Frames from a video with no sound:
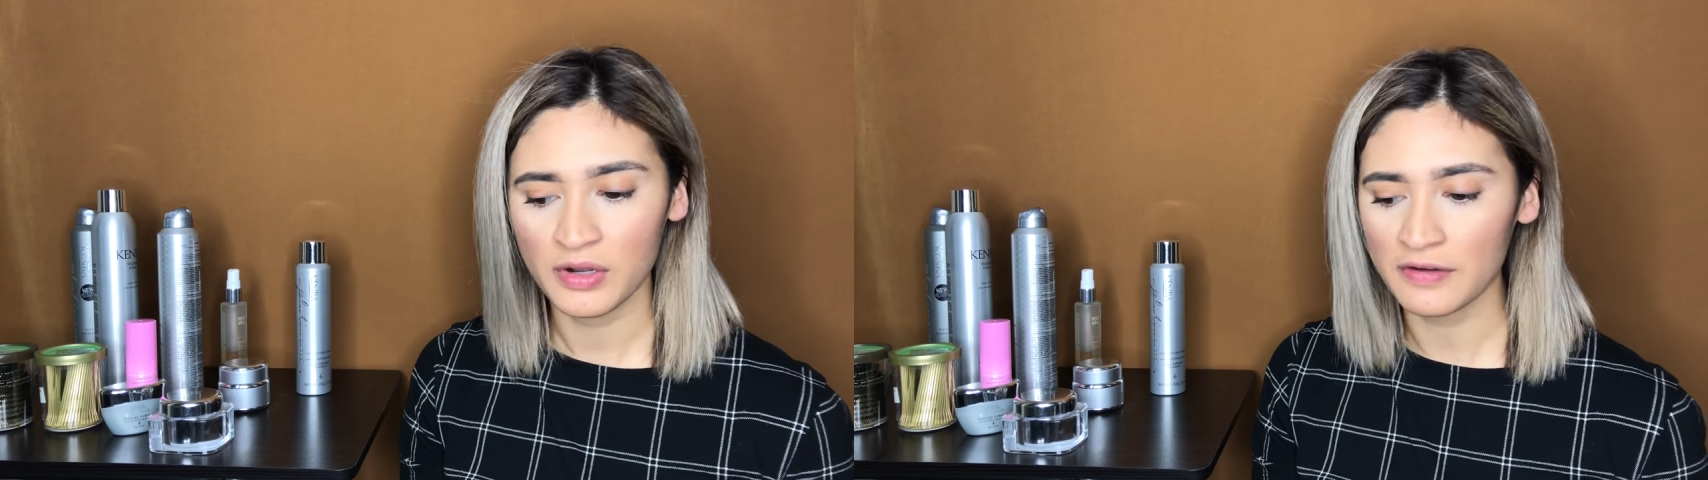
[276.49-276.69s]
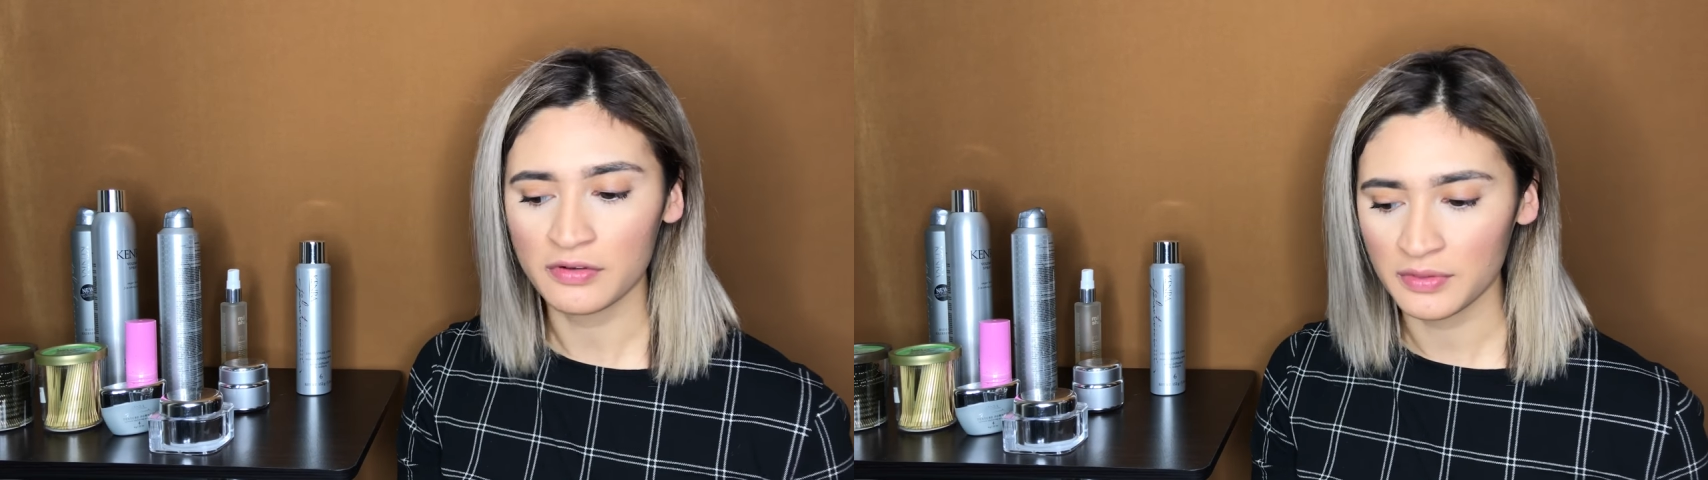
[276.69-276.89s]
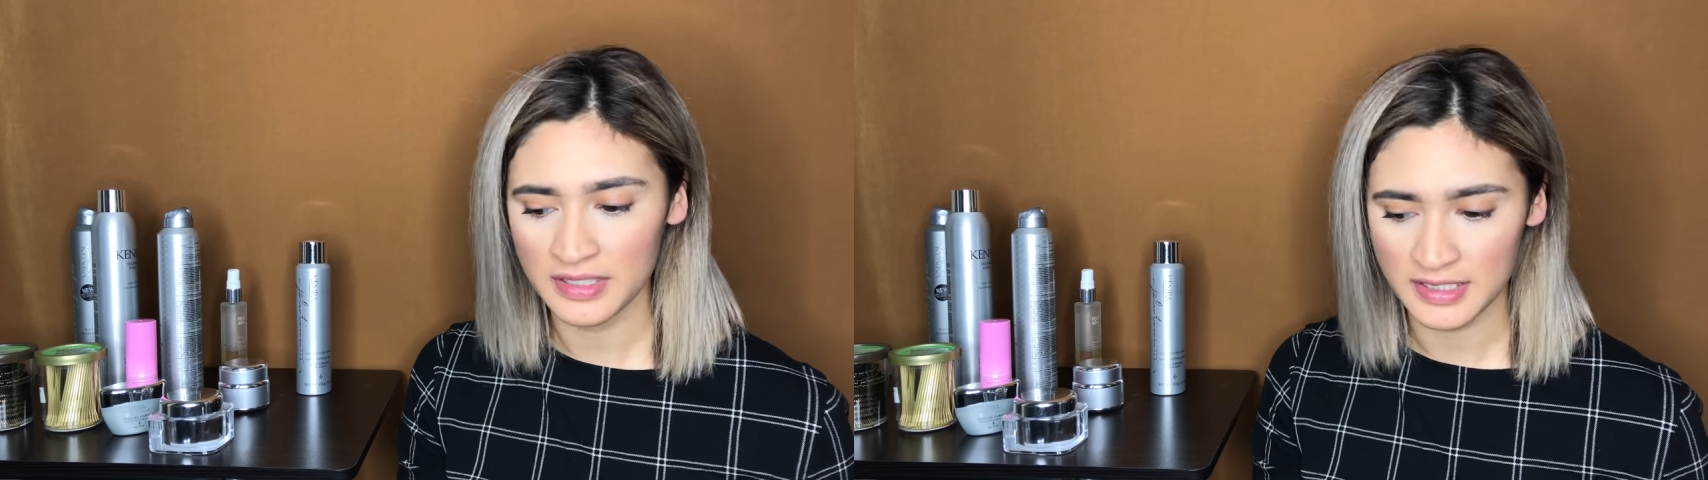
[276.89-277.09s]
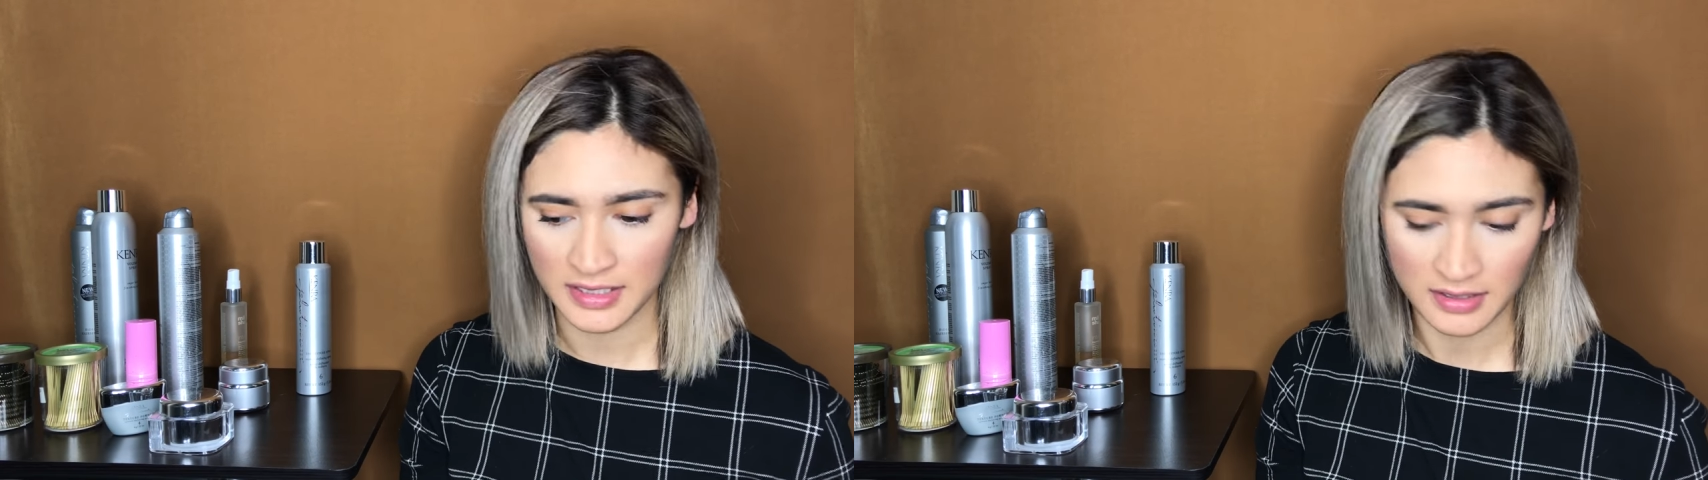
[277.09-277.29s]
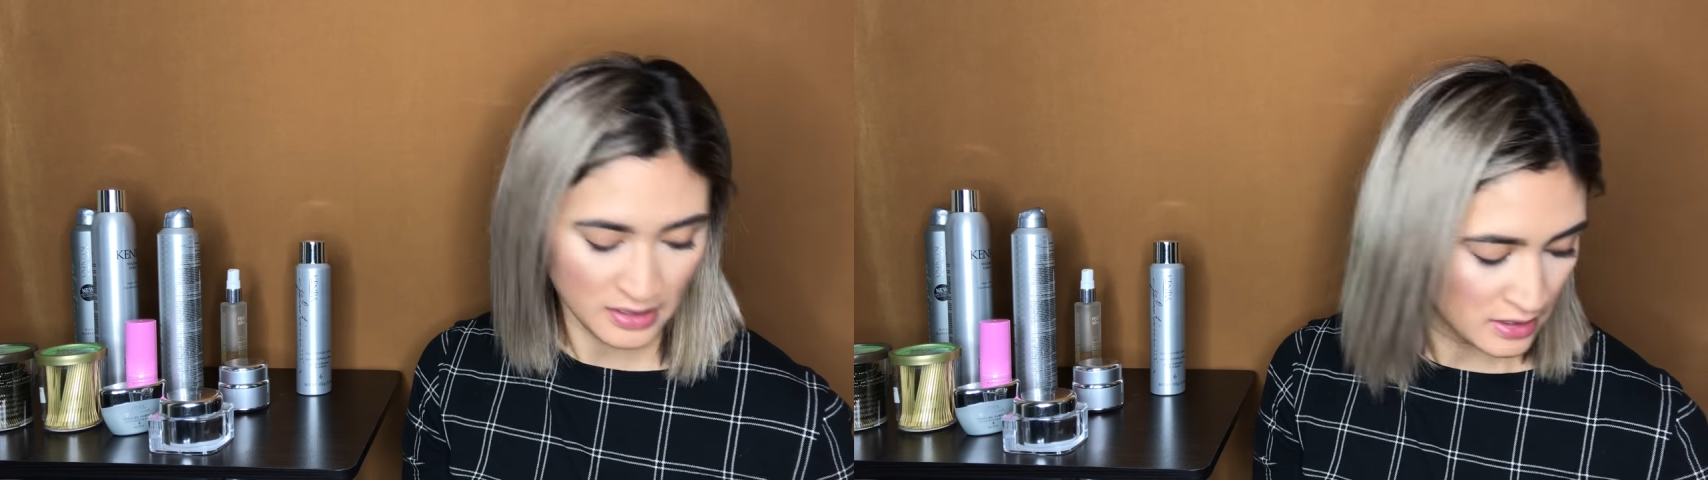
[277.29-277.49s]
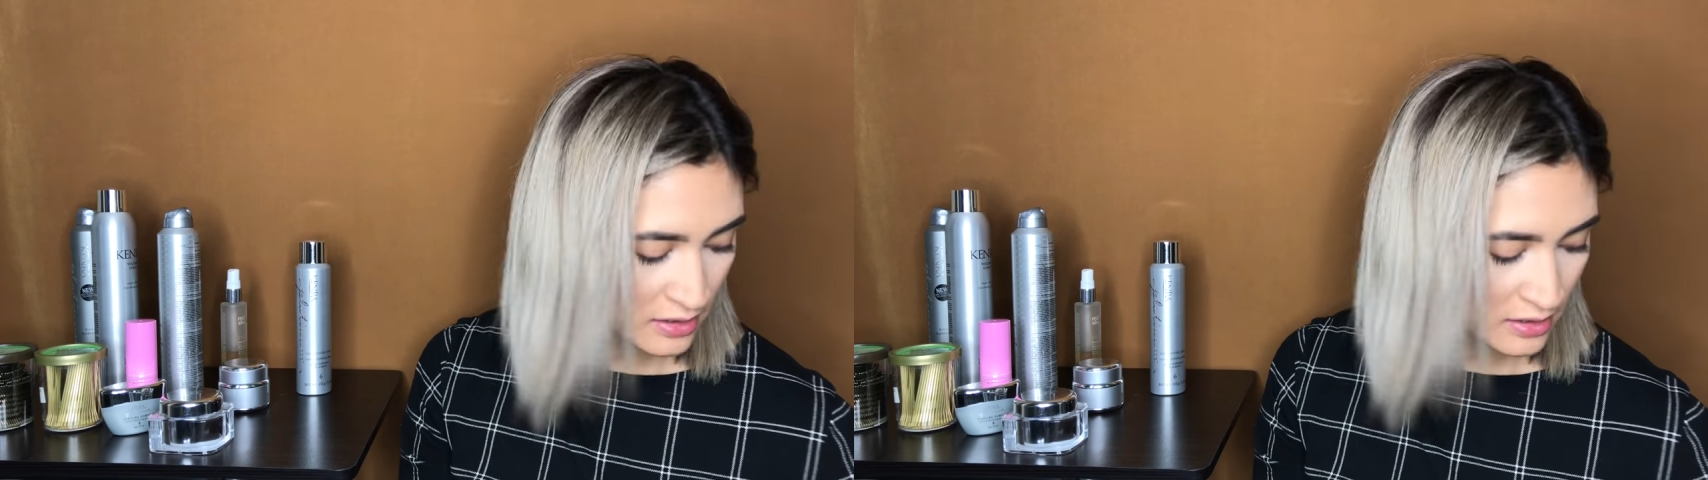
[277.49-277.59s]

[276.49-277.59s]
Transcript: whatever reason.